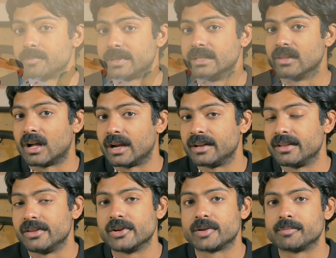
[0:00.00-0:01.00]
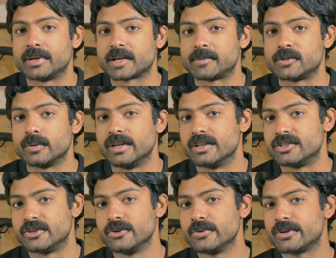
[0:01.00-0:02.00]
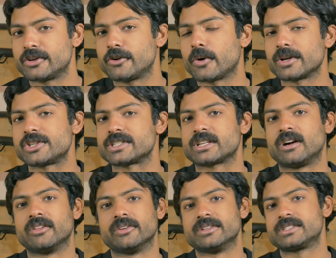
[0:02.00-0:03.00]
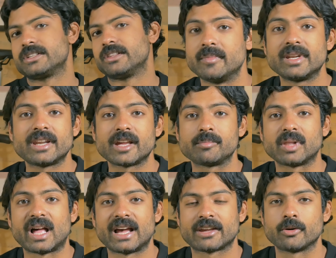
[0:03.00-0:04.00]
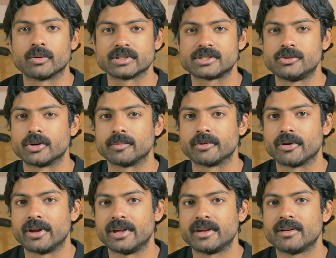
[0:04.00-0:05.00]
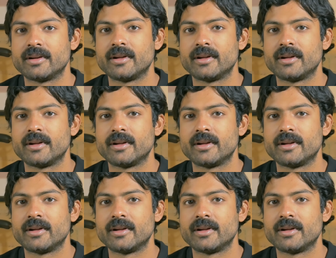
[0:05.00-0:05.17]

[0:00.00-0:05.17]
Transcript: P-Line, you can pick between two gorgeous colors, Midnight Black or Storm Gray.